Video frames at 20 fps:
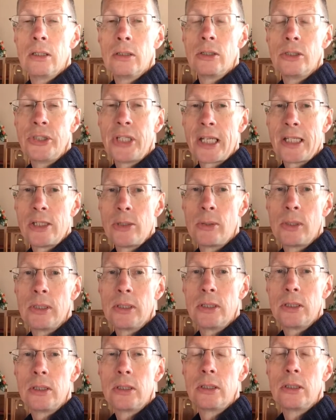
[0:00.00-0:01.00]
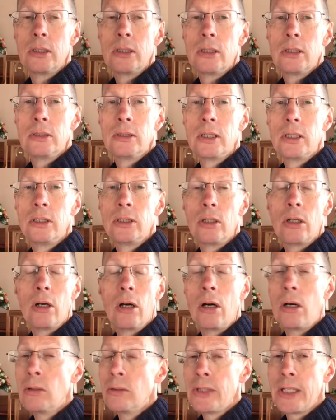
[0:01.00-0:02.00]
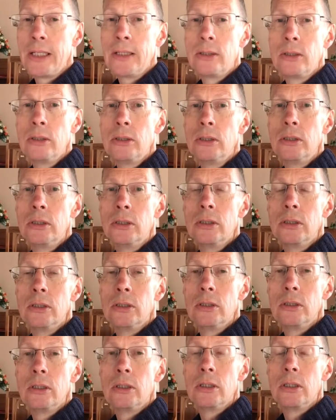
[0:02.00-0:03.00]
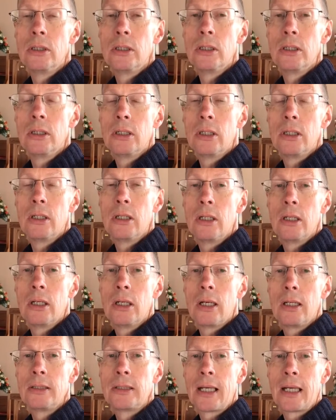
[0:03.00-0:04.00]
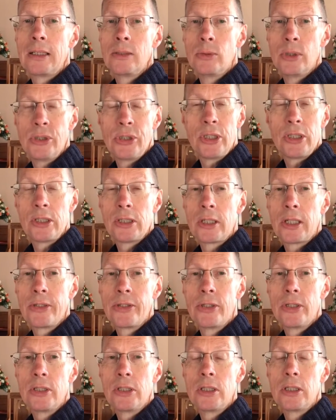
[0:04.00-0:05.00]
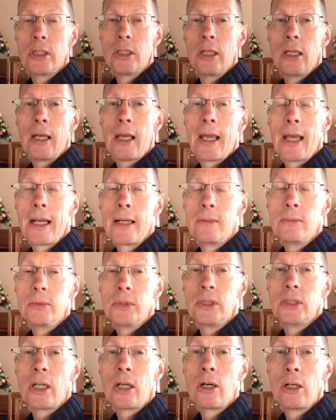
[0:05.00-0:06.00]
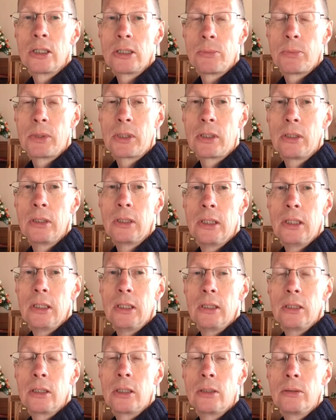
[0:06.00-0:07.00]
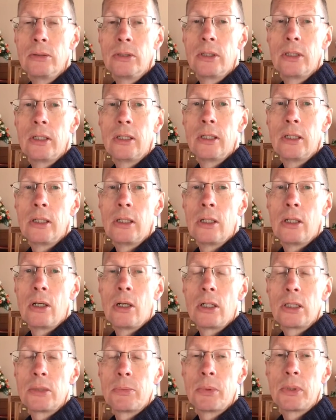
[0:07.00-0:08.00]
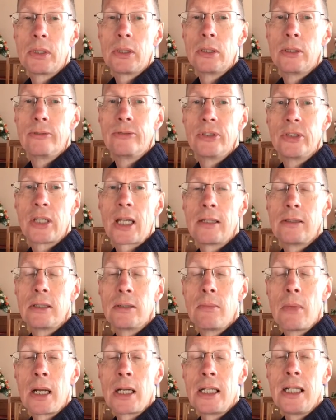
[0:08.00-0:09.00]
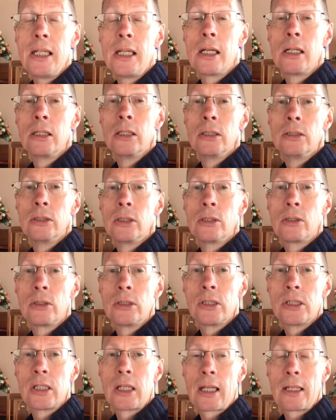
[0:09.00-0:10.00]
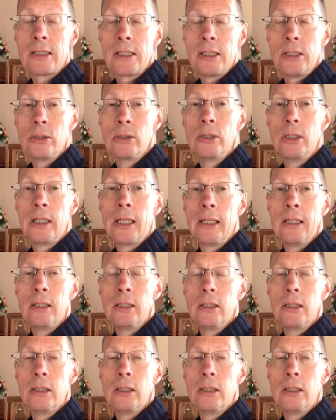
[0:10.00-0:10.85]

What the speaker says: The Jesuits did all they could, and Aloysius and others helped in a hospital called the Hospital of Santa Maria de Consolazione.